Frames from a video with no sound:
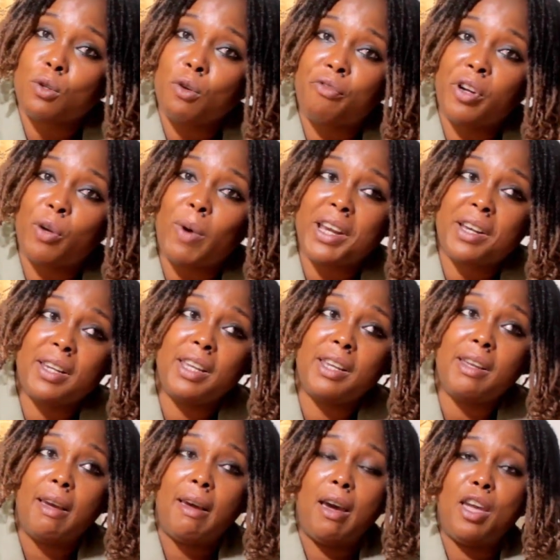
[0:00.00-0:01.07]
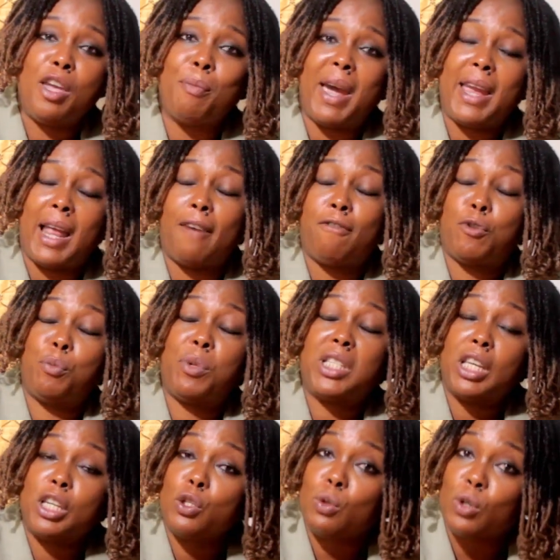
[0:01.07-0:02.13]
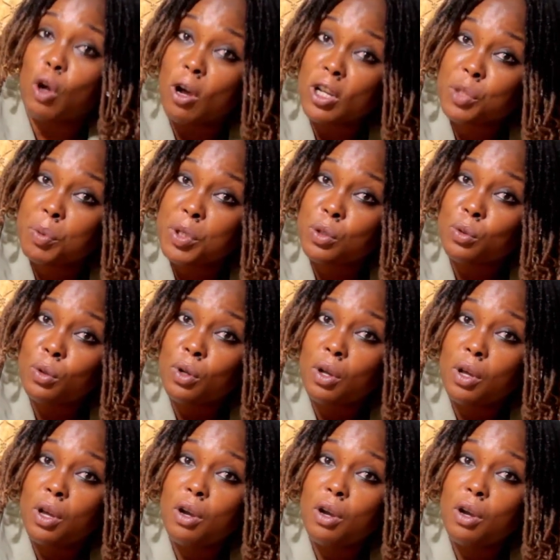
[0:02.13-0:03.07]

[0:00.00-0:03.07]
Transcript: So frequently he might have to be taken to the hospital